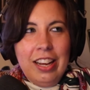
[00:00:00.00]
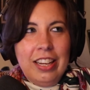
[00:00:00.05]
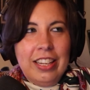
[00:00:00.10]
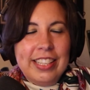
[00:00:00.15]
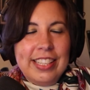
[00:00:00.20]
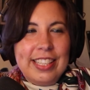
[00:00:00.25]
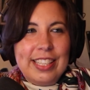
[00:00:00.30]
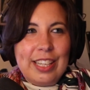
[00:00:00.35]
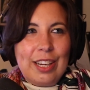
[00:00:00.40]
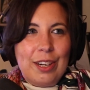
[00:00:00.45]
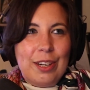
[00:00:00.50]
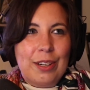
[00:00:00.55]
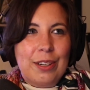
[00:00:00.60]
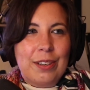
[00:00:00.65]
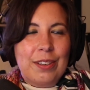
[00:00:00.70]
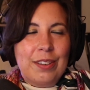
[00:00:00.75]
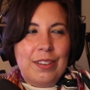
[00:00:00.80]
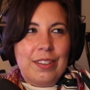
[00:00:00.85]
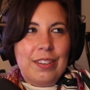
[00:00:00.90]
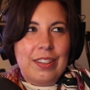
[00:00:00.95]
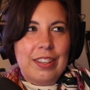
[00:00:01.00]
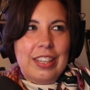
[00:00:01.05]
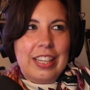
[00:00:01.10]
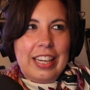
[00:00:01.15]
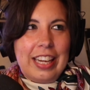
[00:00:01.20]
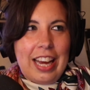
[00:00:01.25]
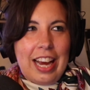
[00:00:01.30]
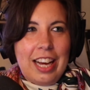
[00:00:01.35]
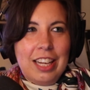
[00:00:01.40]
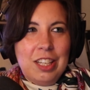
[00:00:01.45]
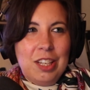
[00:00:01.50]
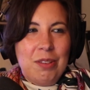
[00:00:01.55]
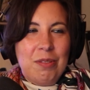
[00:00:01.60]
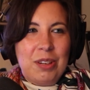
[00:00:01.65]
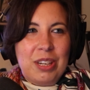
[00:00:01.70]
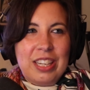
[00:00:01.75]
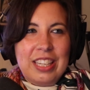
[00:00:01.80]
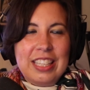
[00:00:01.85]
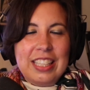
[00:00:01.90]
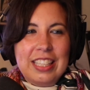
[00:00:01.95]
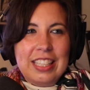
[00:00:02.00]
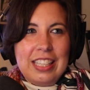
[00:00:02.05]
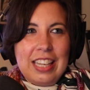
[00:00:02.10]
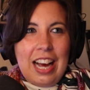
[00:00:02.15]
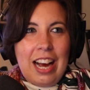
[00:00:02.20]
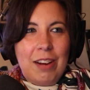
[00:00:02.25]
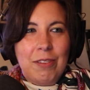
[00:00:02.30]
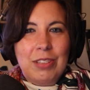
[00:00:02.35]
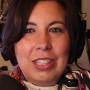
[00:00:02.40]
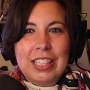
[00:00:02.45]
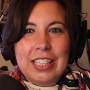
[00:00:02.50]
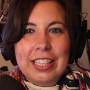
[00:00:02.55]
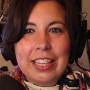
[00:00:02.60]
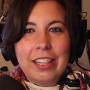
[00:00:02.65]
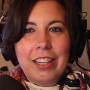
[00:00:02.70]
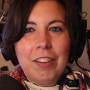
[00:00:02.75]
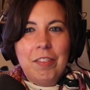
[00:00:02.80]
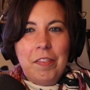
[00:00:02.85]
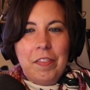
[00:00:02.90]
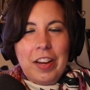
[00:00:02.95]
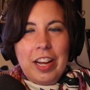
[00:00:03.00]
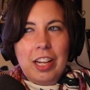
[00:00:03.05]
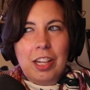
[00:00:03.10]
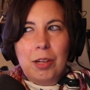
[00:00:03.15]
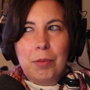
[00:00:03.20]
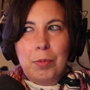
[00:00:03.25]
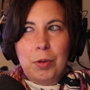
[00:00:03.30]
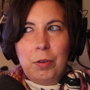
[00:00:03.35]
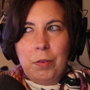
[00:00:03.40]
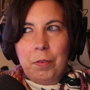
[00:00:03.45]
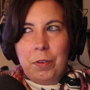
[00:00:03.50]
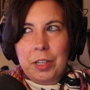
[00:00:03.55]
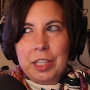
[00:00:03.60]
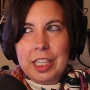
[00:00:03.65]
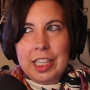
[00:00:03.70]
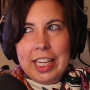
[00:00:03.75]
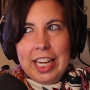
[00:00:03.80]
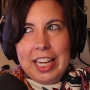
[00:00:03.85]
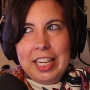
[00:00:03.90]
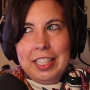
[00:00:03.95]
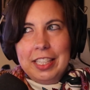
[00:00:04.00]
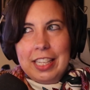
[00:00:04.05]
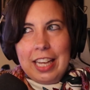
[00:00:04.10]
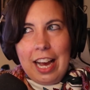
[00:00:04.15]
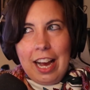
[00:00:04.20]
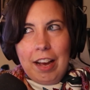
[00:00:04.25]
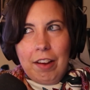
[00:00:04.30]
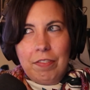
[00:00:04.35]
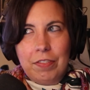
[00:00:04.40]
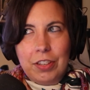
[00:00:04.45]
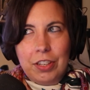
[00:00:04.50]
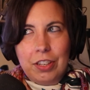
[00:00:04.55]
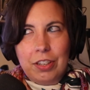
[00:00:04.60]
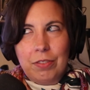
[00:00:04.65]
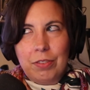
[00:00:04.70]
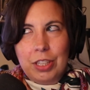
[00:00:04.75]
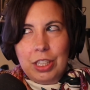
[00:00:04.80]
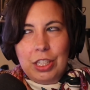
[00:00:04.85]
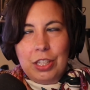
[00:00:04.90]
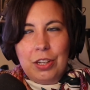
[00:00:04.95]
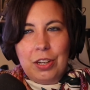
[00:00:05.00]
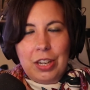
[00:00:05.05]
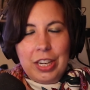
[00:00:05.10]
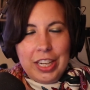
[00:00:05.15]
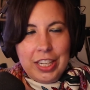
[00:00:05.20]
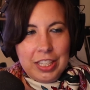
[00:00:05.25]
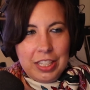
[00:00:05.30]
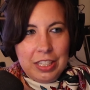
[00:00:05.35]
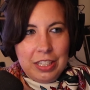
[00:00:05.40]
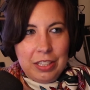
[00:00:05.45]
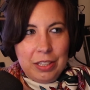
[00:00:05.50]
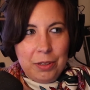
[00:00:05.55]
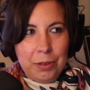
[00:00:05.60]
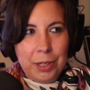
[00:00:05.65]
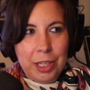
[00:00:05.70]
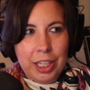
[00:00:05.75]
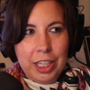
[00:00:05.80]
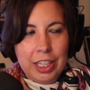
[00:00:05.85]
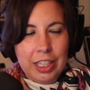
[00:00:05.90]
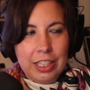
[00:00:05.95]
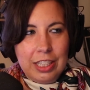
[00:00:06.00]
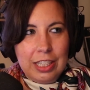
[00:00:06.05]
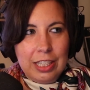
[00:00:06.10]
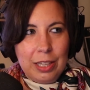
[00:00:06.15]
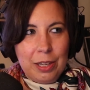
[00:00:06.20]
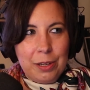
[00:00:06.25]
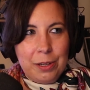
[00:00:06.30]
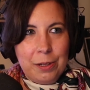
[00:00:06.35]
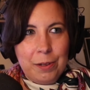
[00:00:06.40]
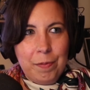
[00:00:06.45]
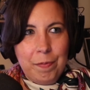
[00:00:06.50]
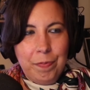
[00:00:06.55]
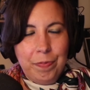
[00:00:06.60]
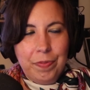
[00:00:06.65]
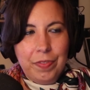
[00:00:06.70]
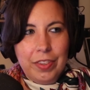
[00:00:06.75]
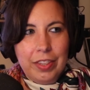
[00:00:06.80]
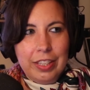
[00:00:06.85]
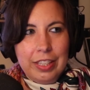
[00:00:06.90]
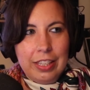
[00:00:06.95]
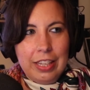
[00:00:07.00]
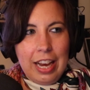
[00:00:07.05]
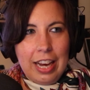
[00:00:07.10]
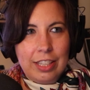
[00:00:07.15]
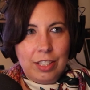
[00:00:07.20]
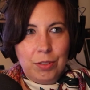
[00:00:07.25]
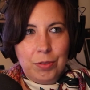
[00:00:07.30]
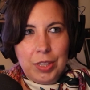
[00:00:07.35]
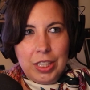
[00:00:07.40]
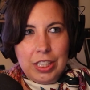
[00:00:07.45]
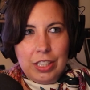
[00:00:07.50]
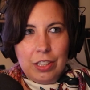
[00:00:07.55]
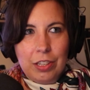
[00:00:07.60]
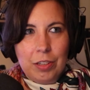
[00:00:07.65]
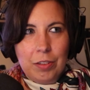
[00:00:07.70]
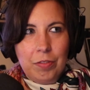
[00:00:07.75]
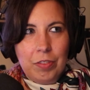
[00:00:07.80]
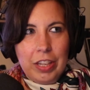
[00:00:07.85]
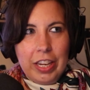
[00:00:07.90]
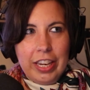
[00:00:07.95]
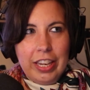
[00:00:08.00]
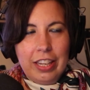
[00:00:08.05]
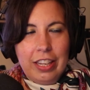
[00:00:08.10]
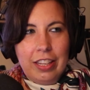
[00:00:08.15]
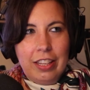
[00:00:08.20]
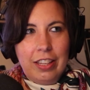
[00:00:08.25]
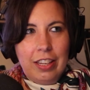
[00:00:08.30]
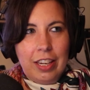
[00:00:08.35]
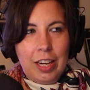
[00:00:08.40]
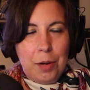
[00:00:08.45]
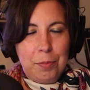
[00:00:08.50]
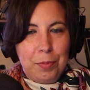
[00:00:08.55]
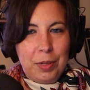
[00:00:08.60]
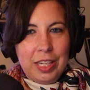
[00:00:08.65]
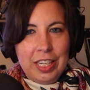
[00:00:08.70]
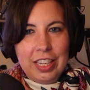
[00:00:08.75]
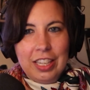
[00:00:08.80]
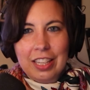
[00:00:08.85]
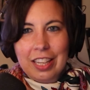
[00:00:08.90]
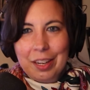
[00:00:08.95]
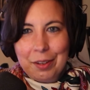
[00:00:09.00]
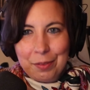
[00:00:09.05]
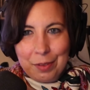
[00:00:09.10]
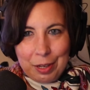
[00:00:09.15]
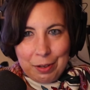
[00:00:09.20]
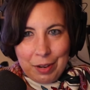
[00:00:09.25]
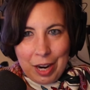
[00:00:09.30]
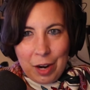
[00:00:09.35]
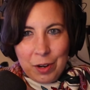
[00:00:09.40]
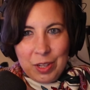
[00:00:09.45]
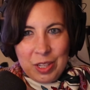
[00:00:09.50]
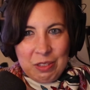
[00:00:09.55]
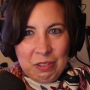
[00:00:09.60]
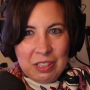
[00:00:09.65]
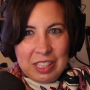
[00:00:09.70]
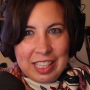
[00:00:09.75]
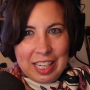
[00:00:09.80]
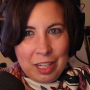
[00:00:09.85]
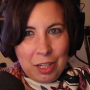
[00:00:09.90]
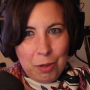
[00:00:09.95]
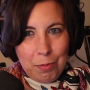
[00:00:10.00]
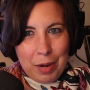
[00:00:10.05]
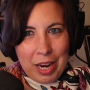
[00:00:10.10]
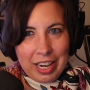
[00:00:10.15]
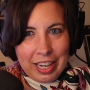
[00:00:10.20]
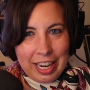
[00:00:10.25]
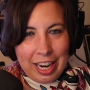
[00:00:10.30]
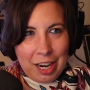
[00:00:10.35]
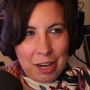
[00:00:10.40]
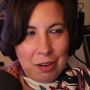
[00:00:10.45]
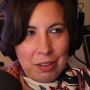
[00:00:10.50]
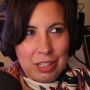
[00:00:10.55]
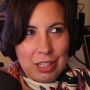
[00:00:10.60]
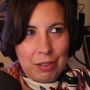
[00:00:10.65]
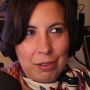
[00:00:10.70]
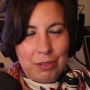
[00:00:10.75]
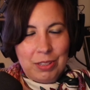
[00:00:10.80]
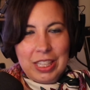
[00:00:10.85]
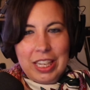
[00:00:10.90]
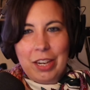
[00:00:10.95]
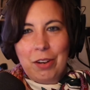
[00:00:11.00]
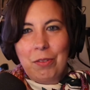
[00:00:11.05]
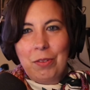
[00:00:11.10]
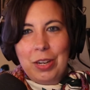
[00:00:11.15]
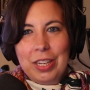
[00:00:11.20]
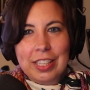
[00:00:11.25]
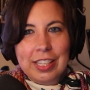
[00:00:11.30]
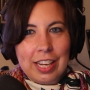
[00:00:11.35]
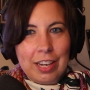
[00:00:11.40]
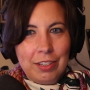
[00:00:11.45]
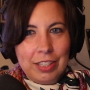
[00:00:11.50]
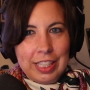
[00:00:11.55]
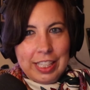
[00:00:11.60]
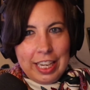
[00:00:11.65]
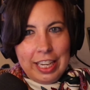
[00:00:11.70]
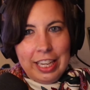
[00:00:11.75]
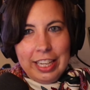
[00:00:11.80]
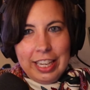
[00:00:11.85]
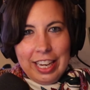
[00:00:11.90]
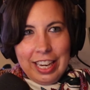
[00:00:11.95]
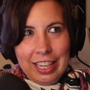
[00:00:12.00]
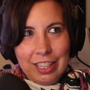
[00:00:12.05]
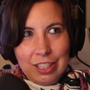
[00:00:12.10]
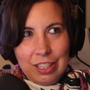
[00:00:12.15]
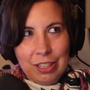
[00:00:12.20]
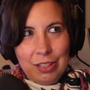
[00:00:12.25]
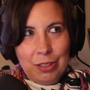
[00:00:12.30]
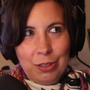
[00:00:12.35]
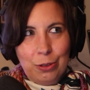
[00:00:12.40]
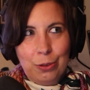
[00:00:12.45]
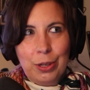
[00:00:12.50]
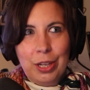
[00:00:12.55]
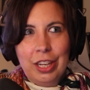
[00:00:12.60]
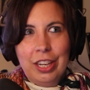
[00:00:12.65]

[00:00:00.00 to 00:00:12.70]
So the catch was I was still available for days after returning to Newark. So as a reserve, like the company could like reroute and send you back out. So it was like a risk I was taking to